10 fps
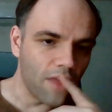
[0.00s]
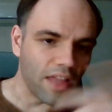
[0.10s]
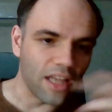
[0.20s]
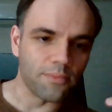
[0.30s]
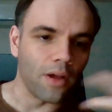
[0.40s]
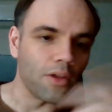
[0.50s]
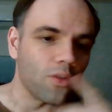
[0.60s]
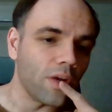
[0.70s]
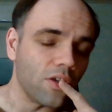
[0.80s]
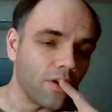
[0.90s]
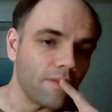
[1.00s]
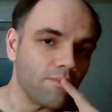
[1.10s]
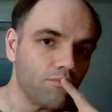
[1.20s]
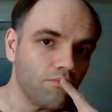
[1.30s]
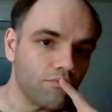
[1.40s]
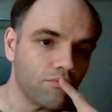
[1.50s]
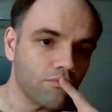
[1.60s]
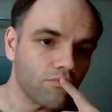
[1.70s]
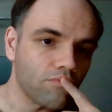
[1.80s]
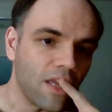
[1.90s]
that is probably the way to do it.
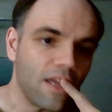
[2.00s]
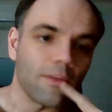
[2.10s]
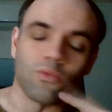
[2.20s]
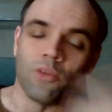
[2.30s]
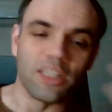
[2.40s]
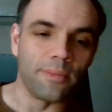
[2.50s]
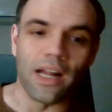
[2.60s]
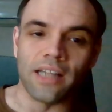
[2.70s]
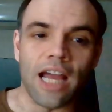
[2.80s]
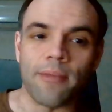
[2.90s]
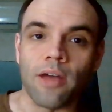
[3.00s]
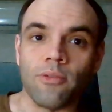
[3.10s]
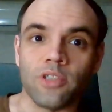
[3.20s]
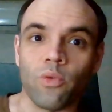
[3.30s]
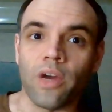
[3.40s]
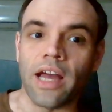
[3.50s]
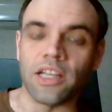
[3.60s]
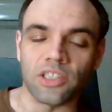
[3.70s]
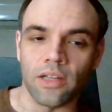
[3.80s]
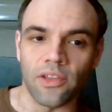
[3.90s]
Because once upon a time, that was the way I
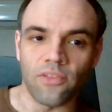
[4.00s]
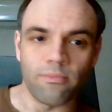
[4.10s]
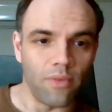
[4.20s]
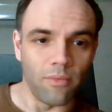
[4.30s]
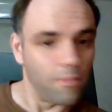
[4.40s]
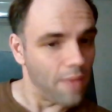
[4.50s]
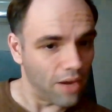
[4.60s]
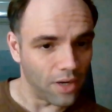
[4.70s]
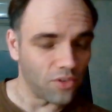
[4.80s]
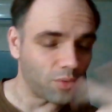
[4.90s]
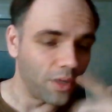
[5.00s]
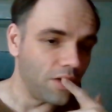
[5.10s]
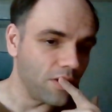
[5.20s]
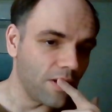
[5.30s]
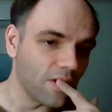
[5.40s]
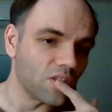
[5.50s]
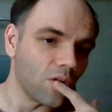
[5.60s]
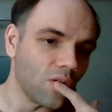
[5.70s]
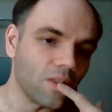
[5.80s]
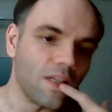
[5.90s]
saw this. But back when I was 22 years
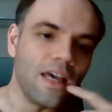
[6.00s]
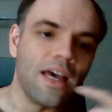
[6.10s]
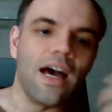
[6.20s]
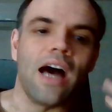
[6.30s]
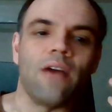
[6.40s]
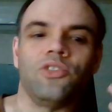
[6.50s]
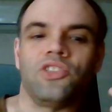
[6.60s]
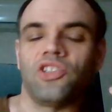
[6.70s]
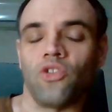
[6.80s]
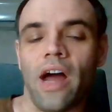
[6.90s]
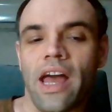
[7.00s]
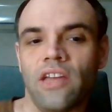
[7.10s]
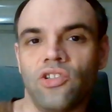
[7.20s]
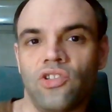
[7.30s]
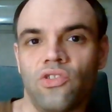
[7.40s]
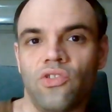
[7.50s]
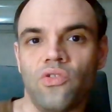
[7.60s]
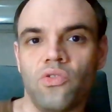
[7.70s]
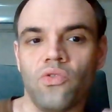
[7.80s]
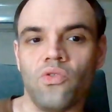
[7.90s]
old, I was just trying
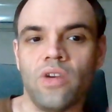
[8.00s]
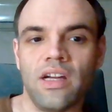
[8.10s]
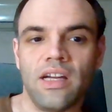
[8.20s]
to,